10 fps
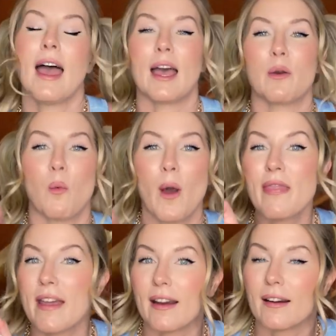and
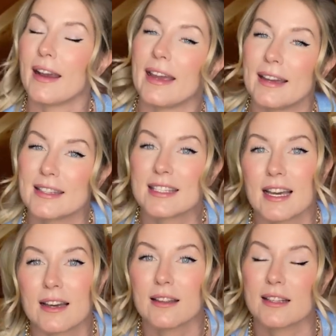one there, and
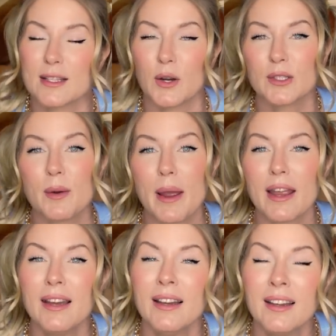uh, it's the only
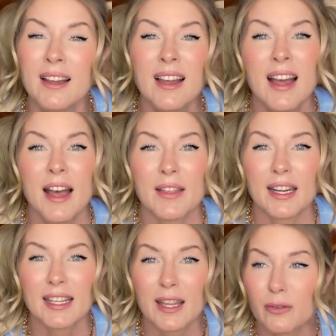way that
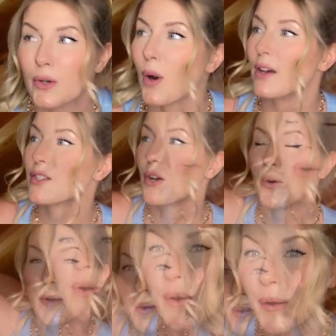I can get through.
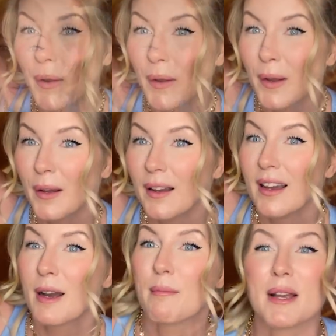Also,
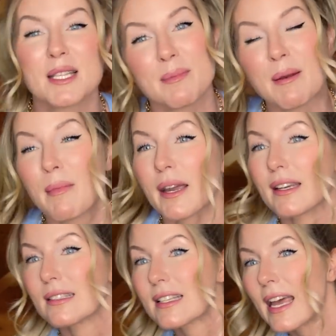my spin
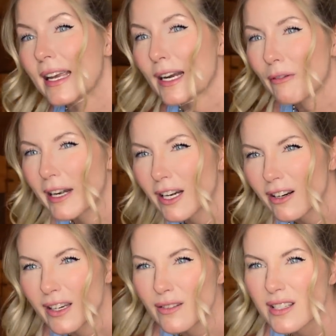bike is hanging out right here.
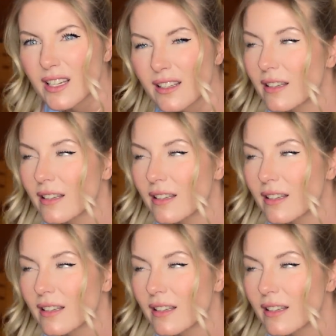Can you see it?